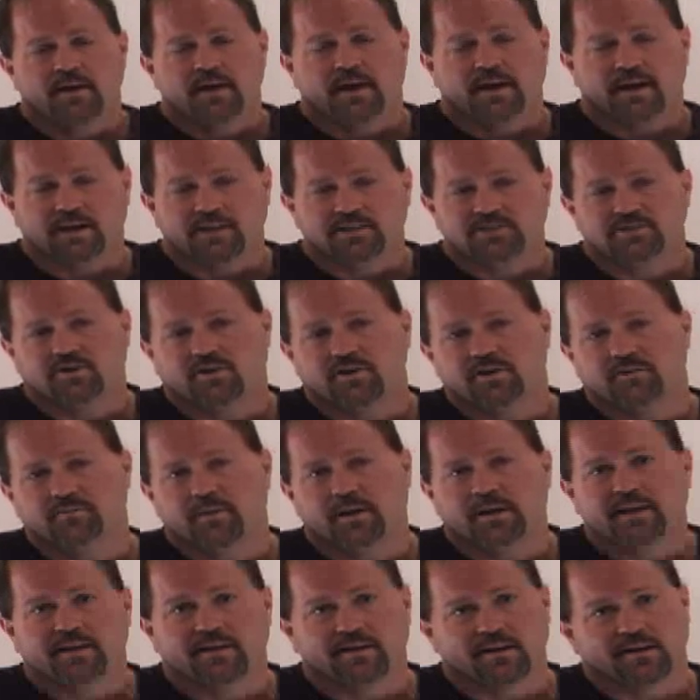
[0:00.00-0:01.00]
And I started
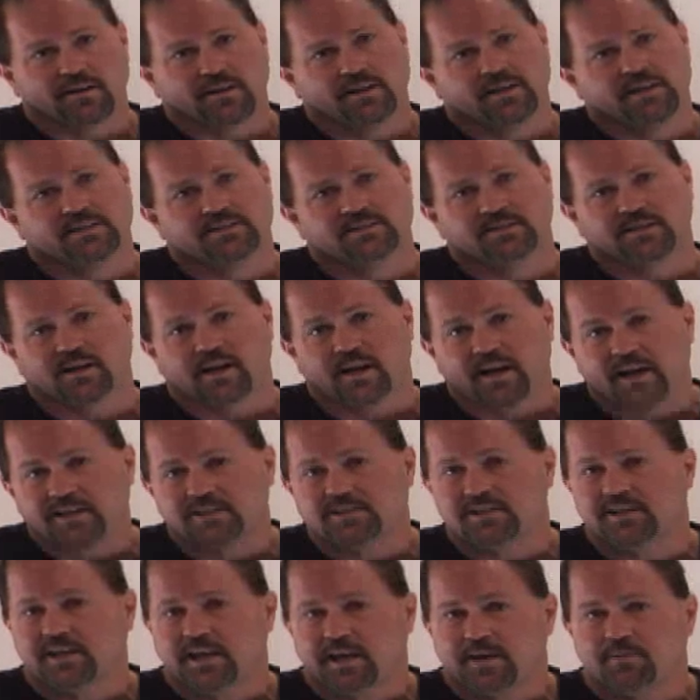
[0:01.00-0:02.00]
making a list, and I
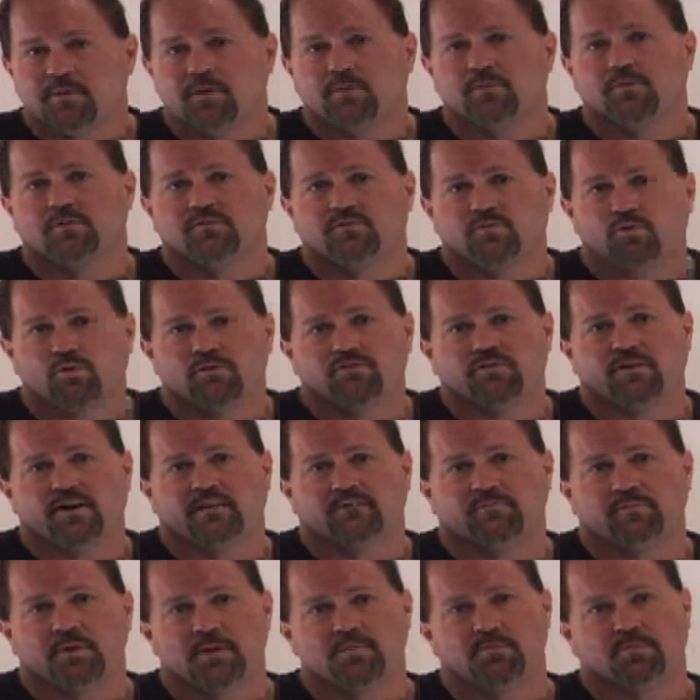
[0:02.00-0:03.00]
actually came up with 4 or
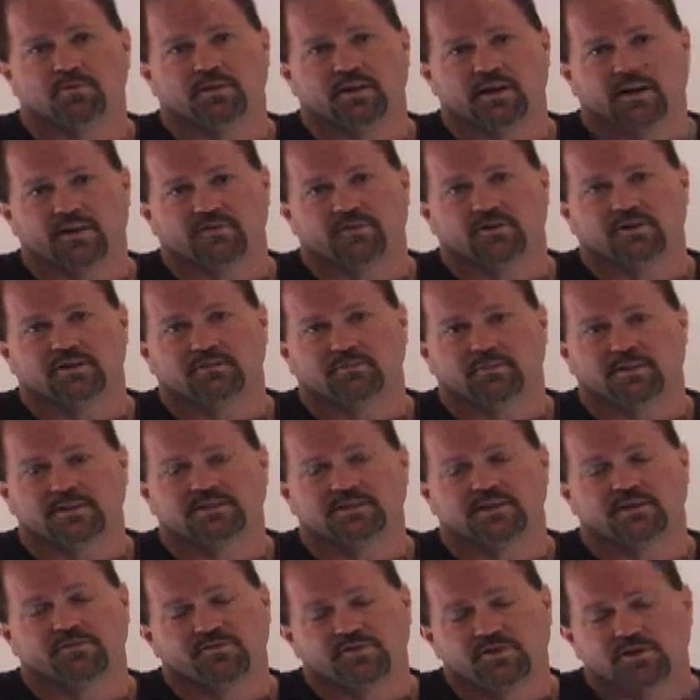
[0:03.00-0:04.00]
5 people that I thought to
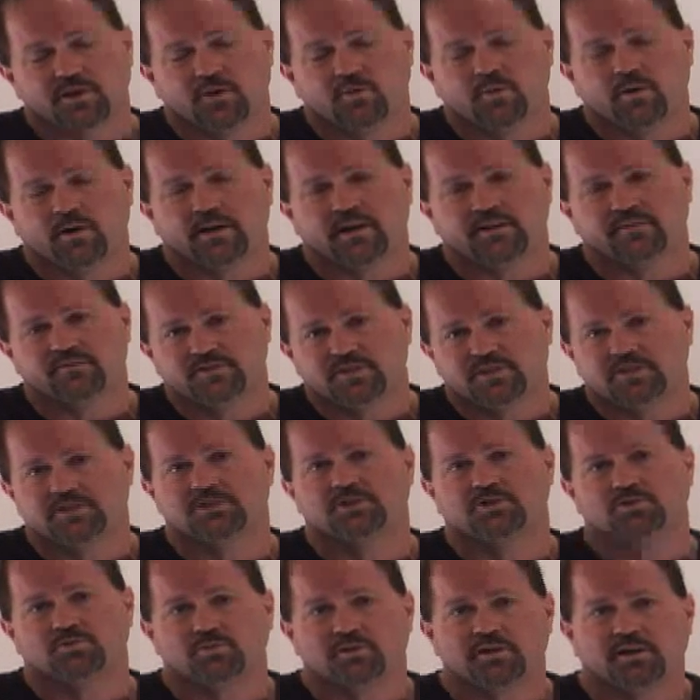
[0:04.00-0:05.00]
myself, you know what, if
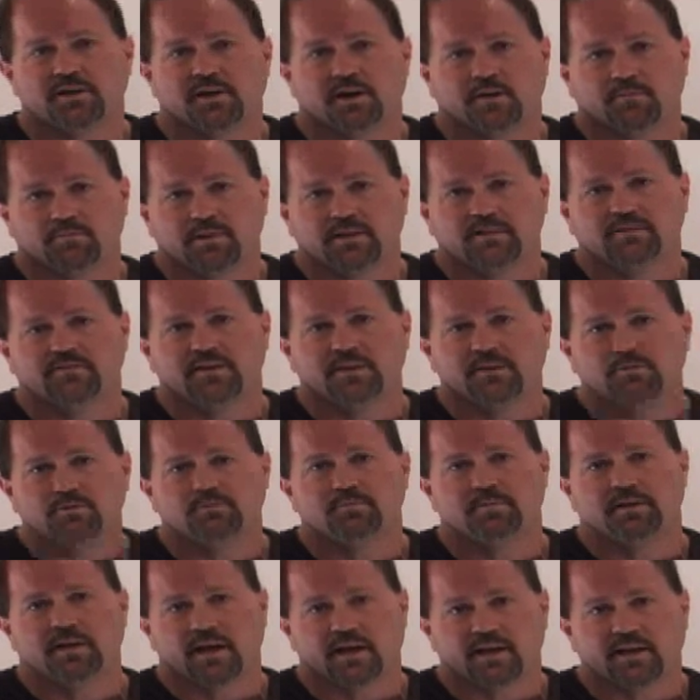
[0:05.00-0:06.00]
Jesus was here, I believe he
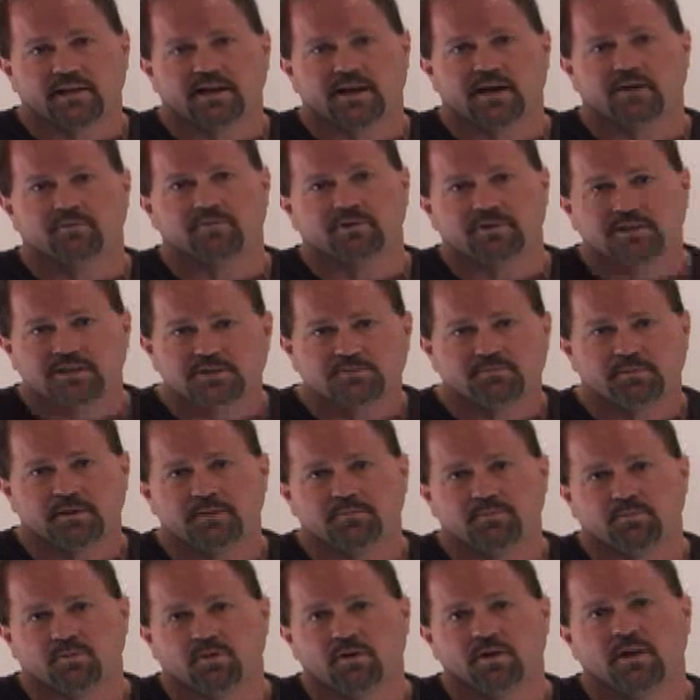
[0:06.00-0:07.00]
would be hanging out with these
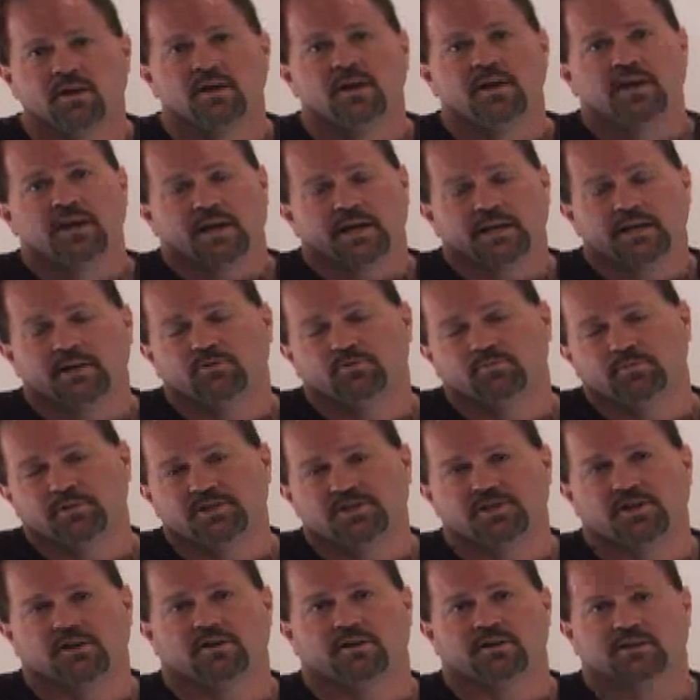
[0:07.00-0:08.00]
people and he would be
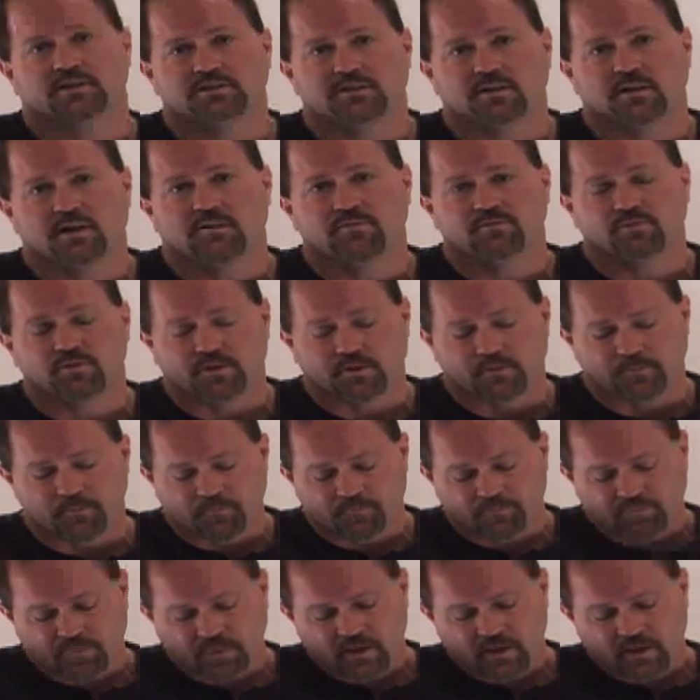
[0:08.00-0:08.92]
sharing his love with them.